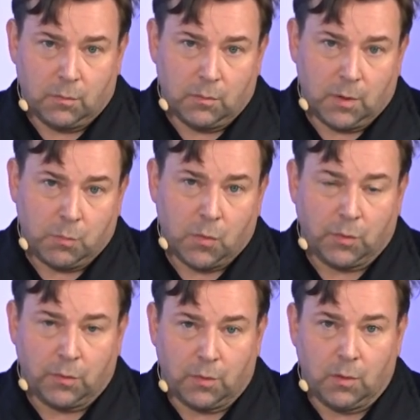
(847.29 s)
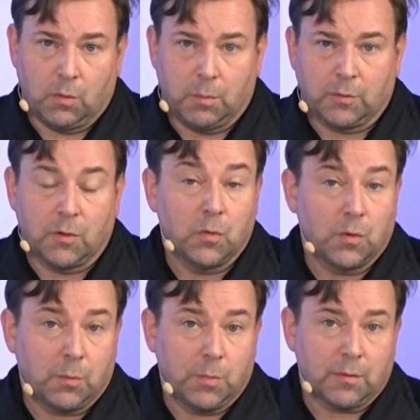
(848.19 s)
Important to know about the
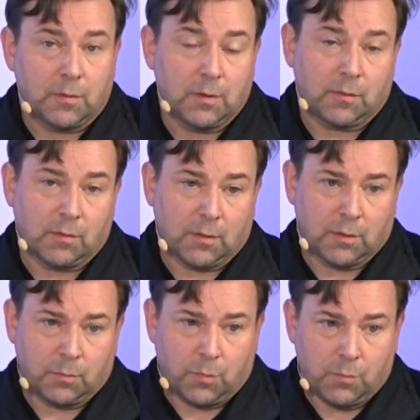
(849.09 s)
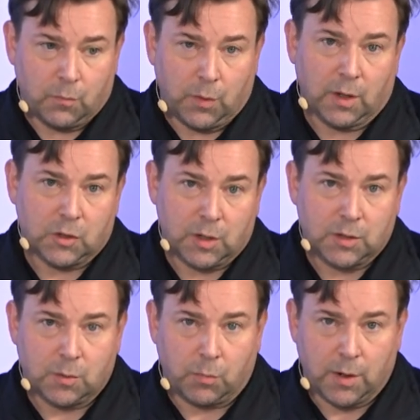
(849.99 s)
Nordic business is that we can change
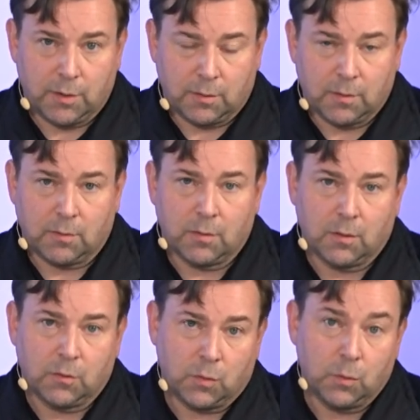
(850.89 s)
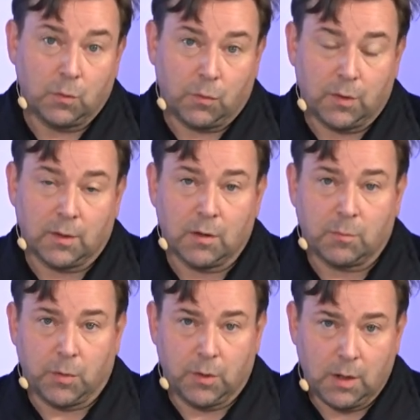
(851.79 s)
the prices 2 to 3 times
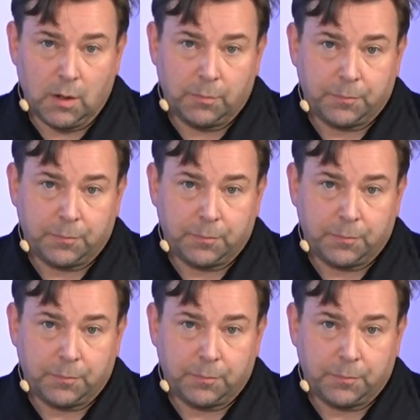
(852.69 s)
per year,